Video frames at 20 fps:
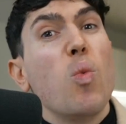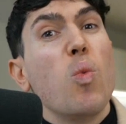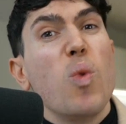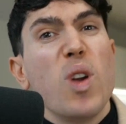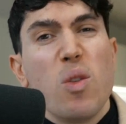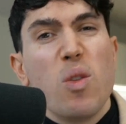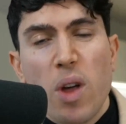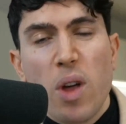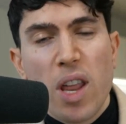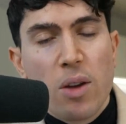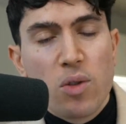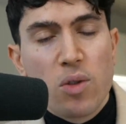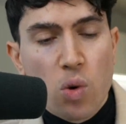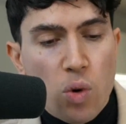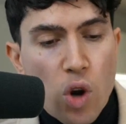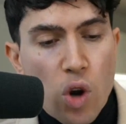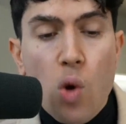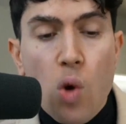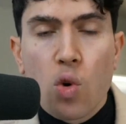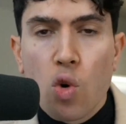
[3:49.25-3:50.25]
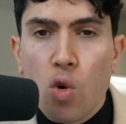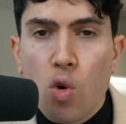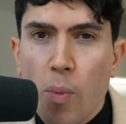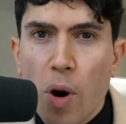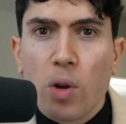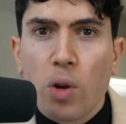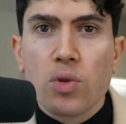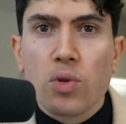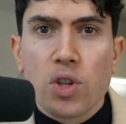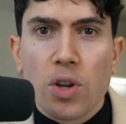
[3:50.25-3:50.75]
with what they'd call local
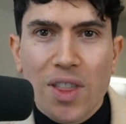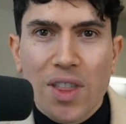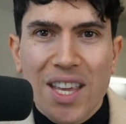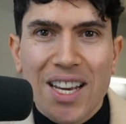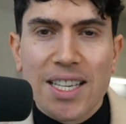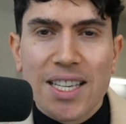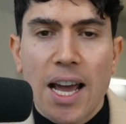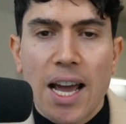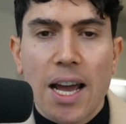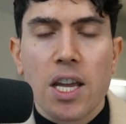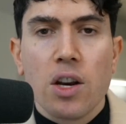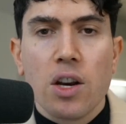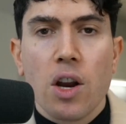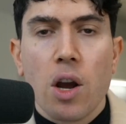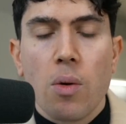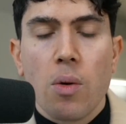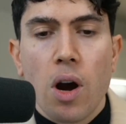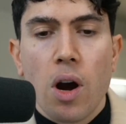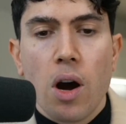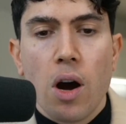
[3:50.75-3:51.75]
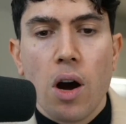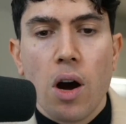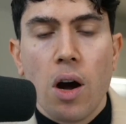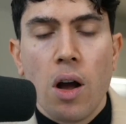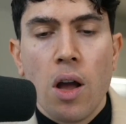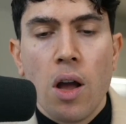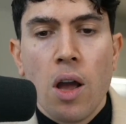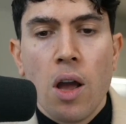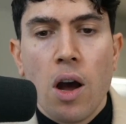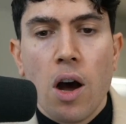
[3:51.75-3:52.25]
models, so things that, you know, are
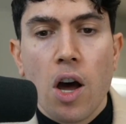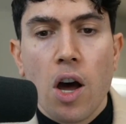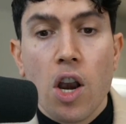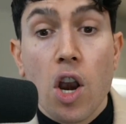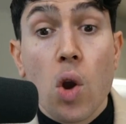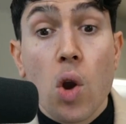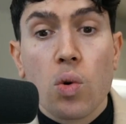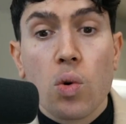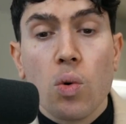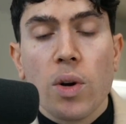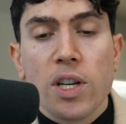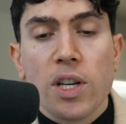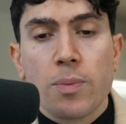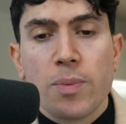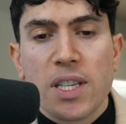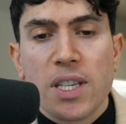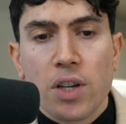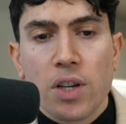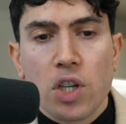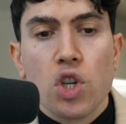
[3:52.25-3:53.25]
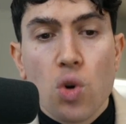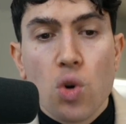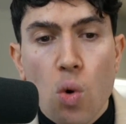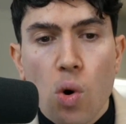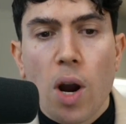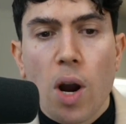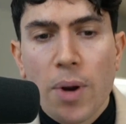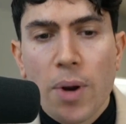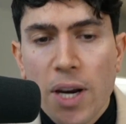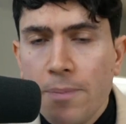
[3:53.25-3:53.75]
local and specific to your
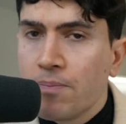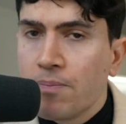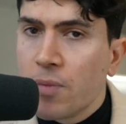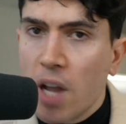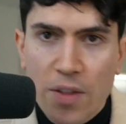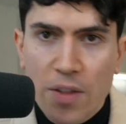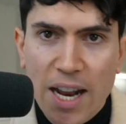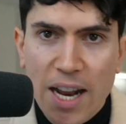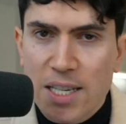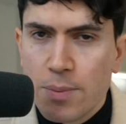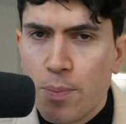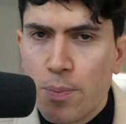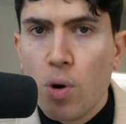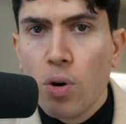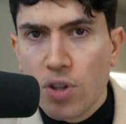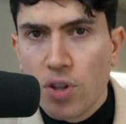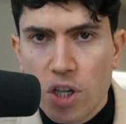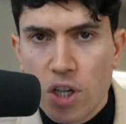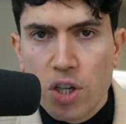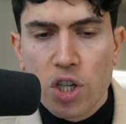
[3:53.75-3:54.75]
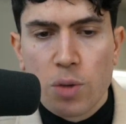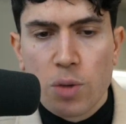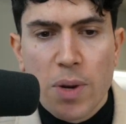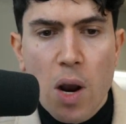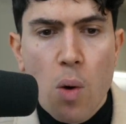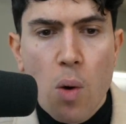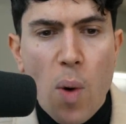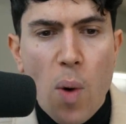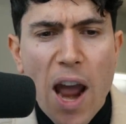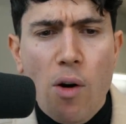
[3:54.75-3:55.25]
company, I think that's important to just be
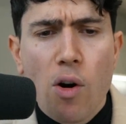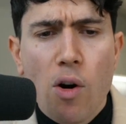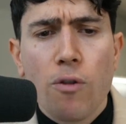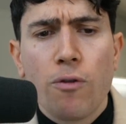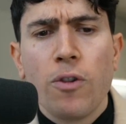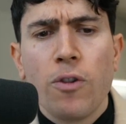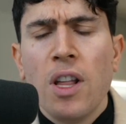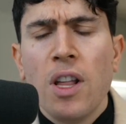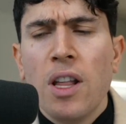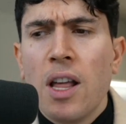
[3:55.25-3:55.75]
aware of.